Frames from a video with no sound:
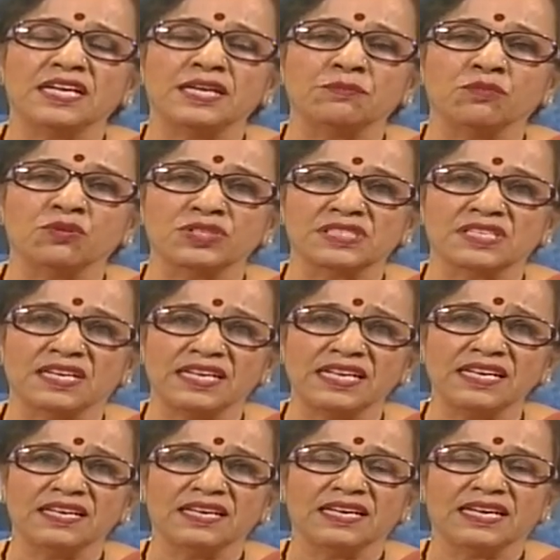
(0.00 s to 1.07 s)

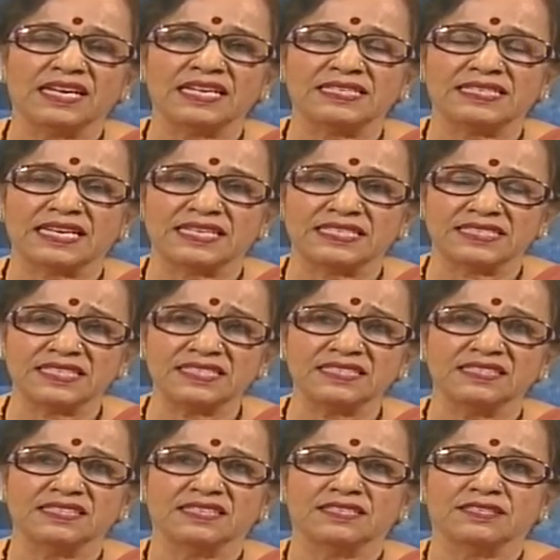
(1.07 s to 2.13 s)
emotionally
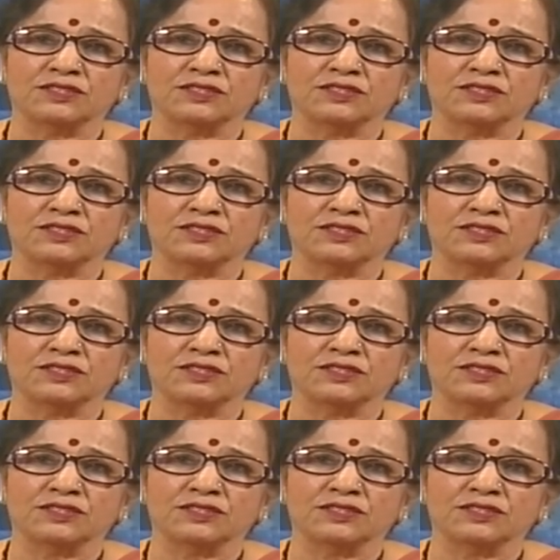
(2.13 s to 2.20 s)
intelligent